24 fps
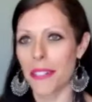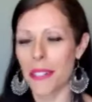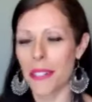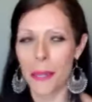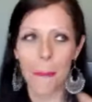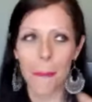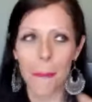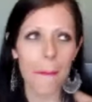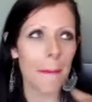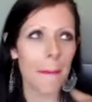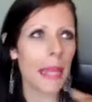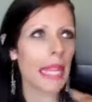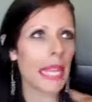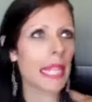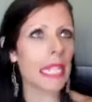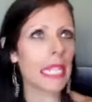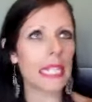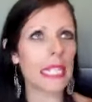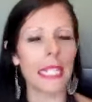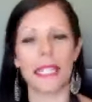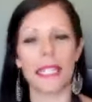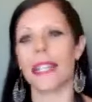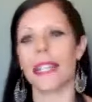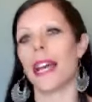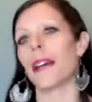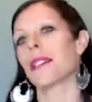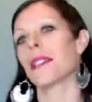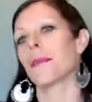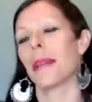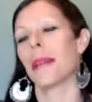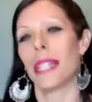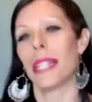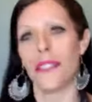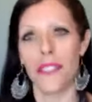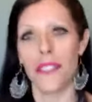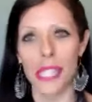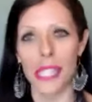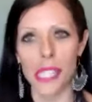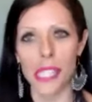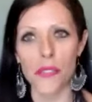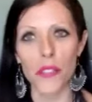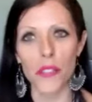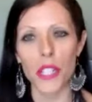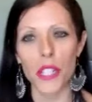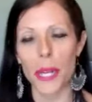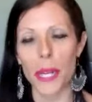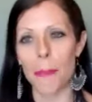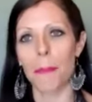There's a million health benefits
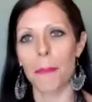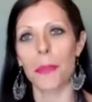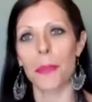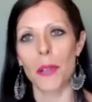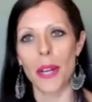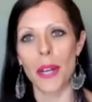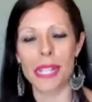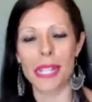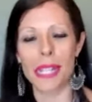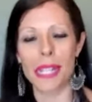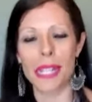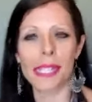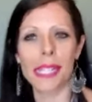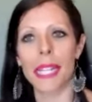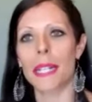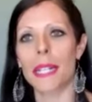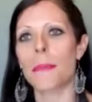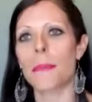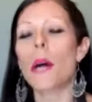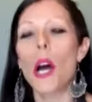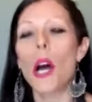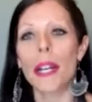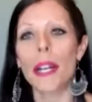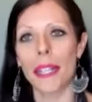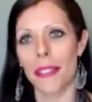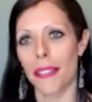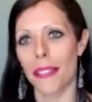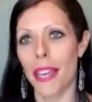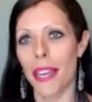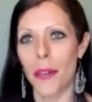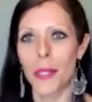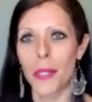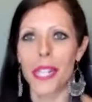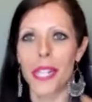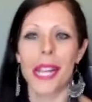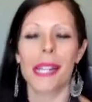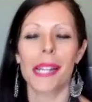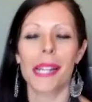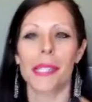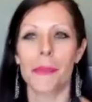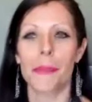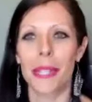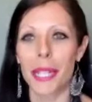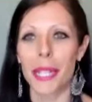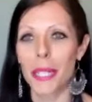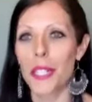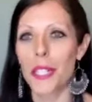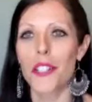for embracing and embodying that
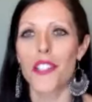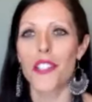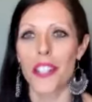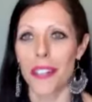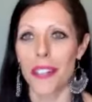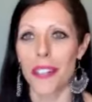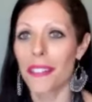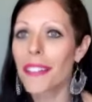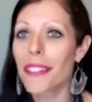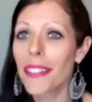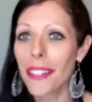orgasmic energy.